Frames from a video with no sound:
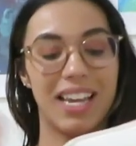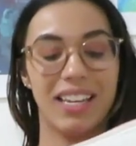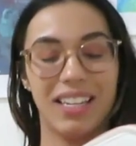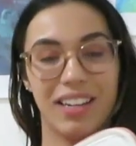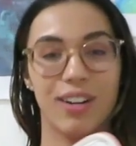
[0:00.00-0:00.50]

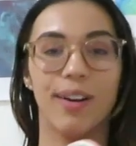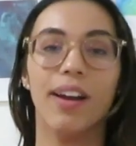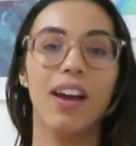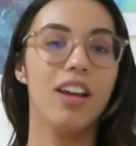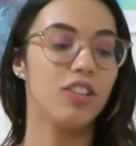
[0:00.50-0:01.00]
in
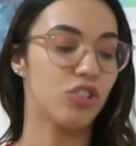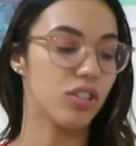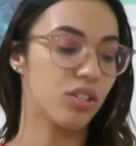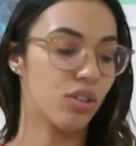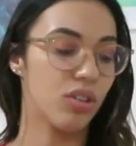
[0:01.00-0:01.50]
here
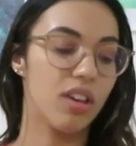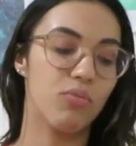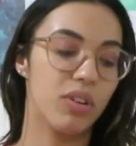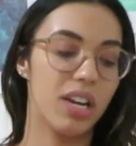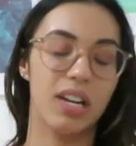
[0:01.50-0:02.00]
just so
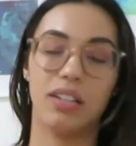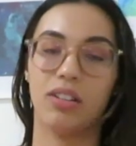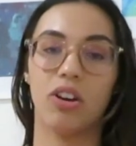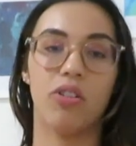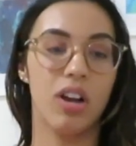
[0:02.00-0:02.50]
they wouldn't,
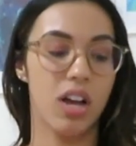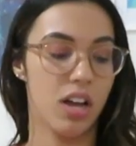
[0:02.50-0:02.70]
you know,